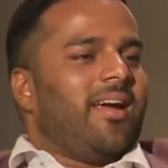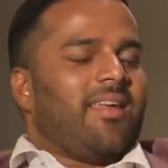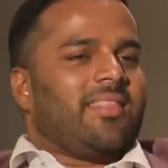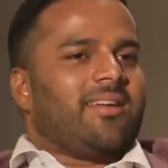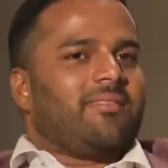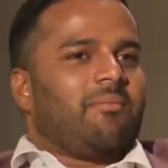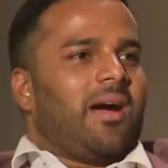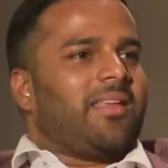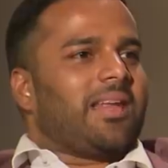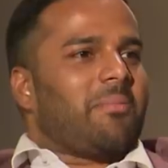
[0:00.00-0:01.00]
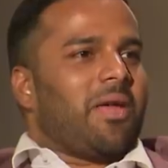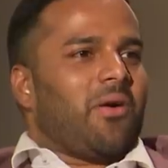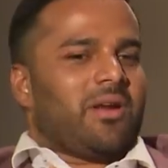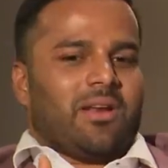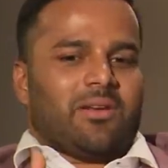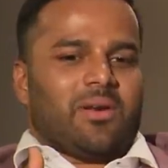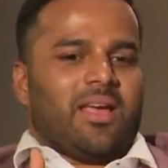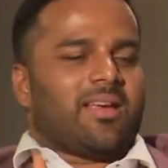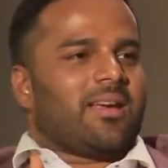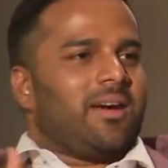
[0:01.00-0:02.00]
And then by the time I got into
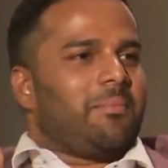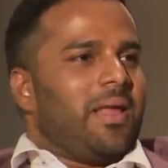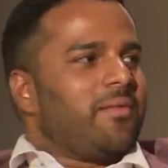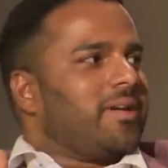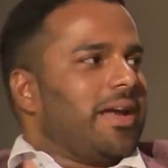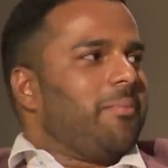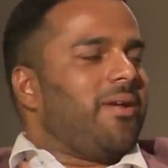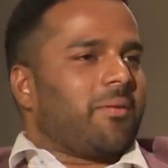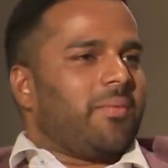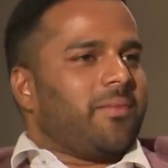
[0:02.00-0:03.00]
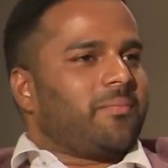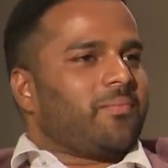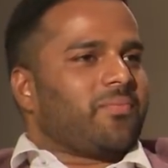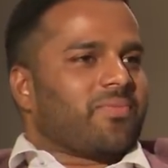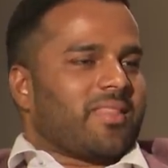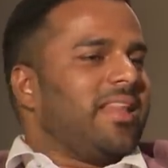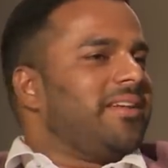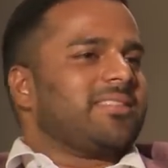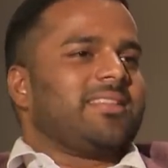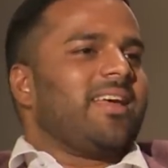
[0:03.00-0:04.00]
like uh, playing for club rugby, and then
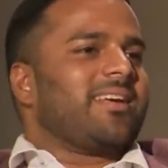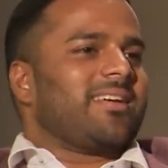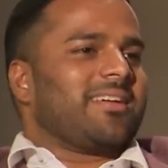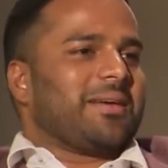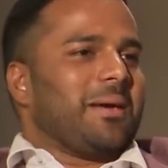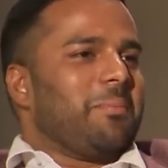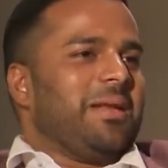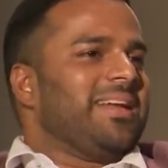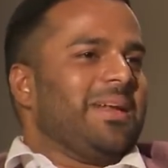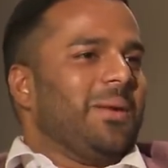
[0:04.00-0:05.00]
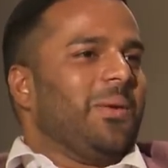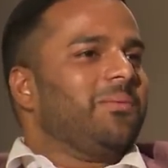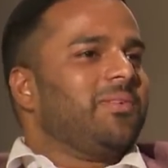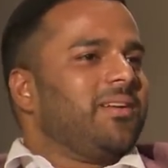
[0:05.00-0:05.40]
it was like completely no.